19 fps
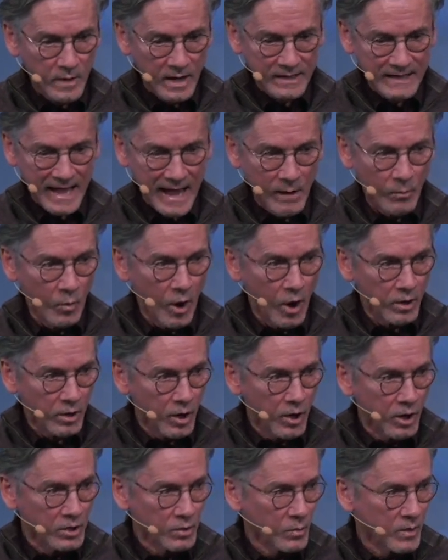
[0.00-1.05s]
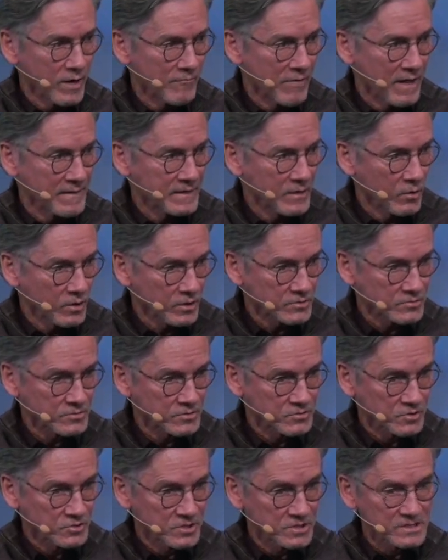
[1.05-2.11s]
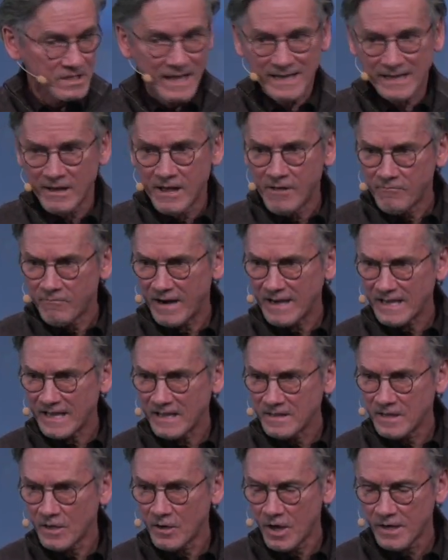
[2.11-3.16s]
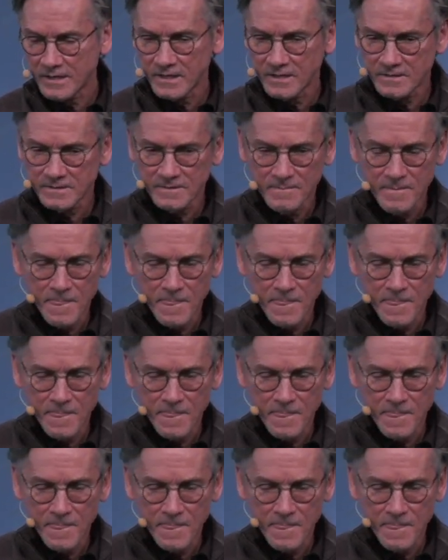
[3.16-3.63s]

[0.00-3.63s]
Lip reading: catwalk all the way around the orchestra, so she's like right in the audience,